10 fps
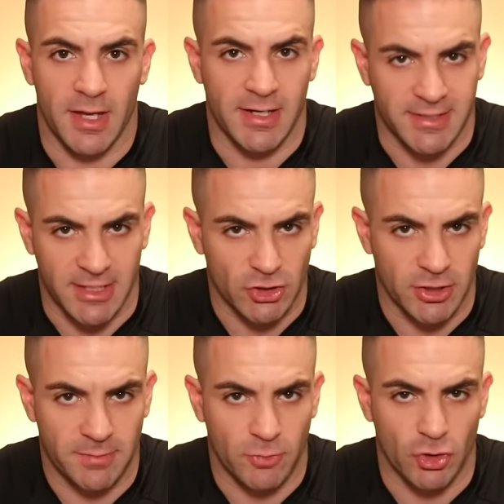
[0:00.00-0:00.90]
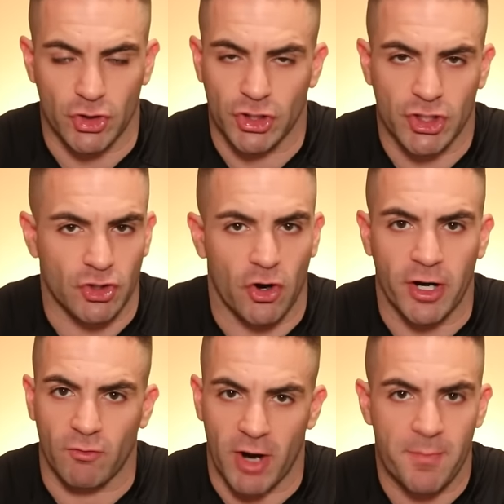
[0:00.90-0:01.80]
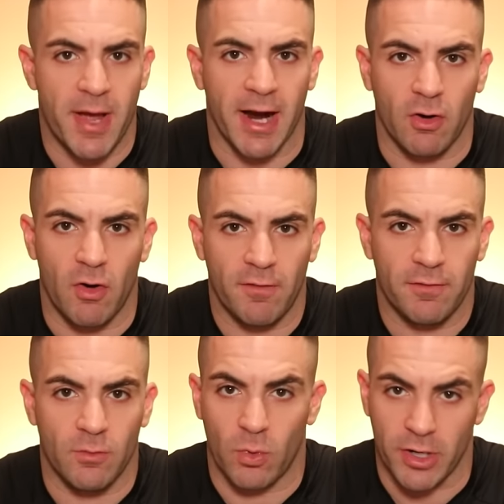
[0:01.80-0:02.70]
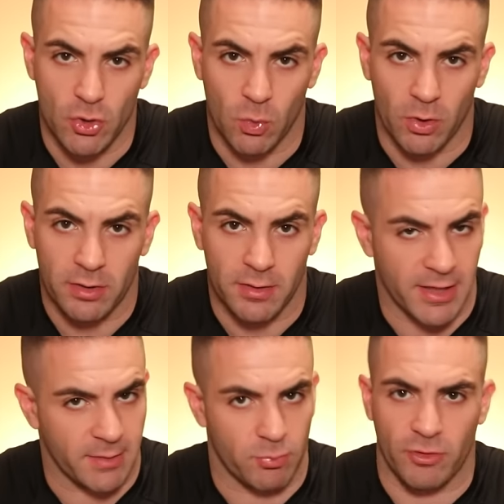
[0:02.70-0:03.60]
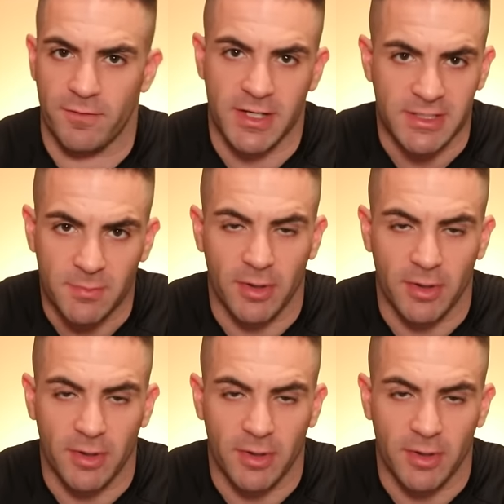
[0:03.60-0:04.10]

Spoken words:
And essentially, you're just starting right back off where you were at the previous